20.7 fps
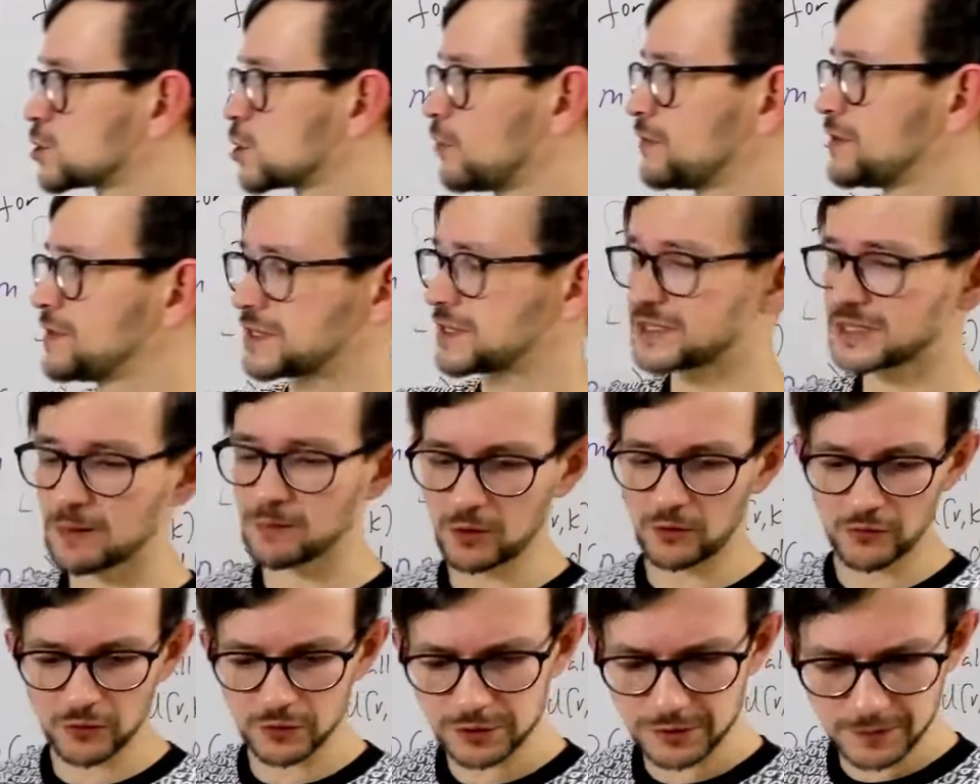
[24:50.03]
solve this
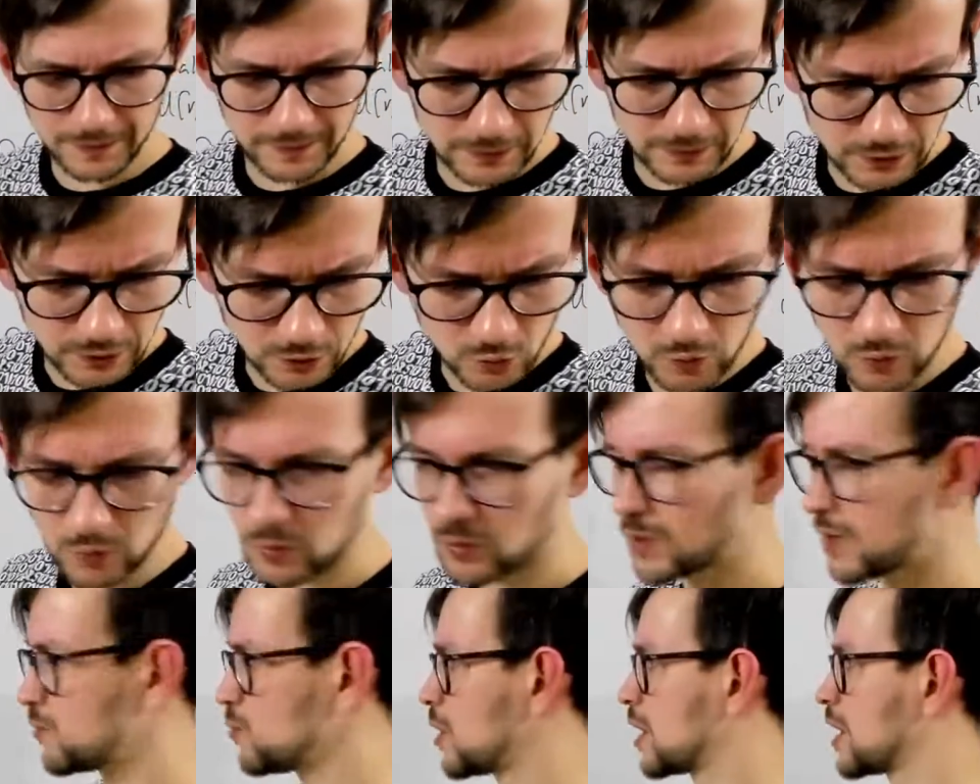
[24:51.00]
example first. So
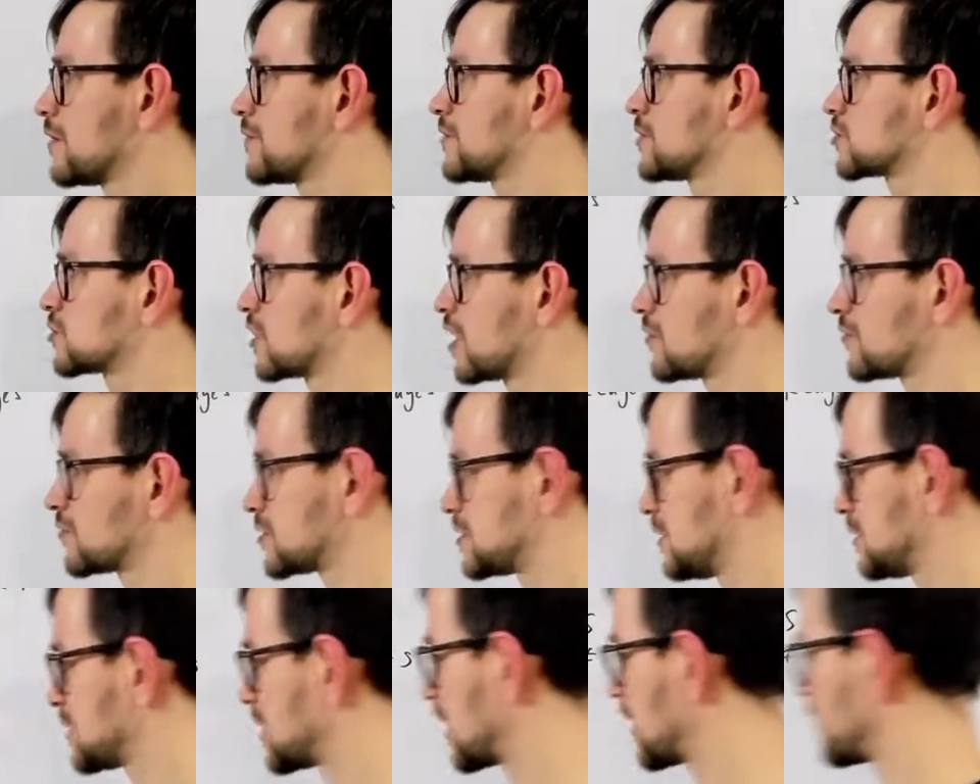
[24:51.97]
we have this graph, since I